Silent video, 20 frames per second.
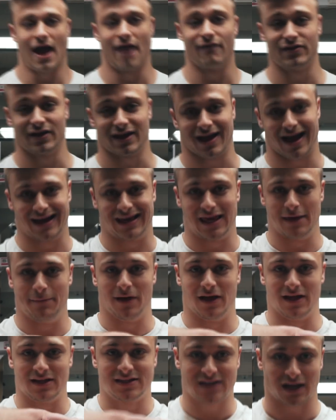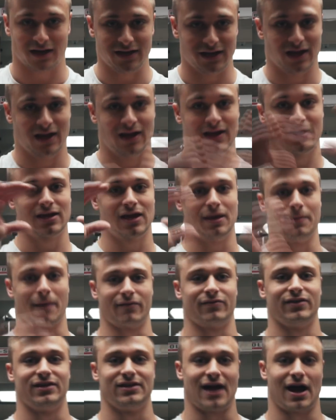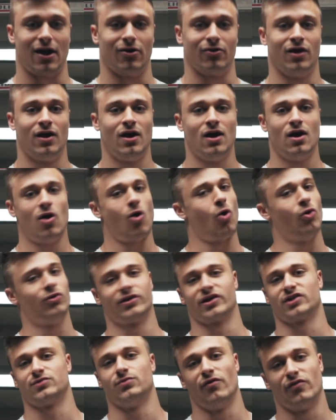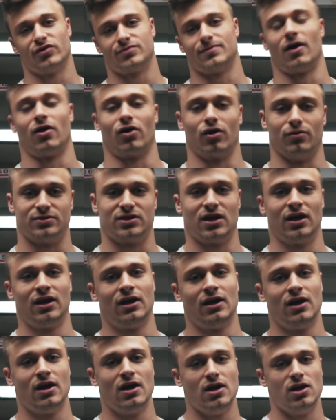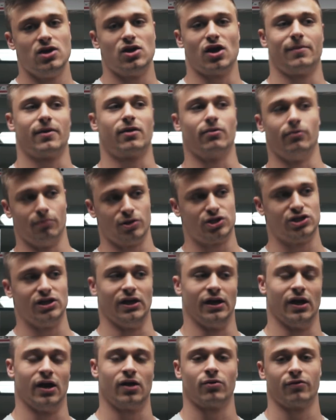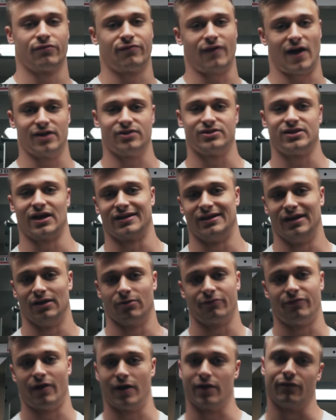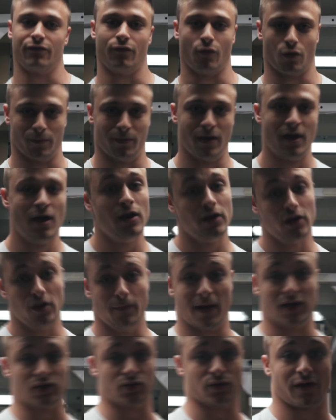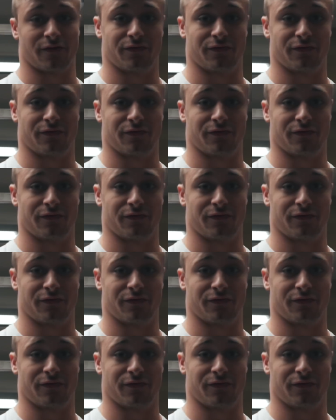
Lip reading: everything, I keep it tight, keep everything down, only thing that's moving is my arms. You gotta become a machine, refine your technique, refine your form, your bench will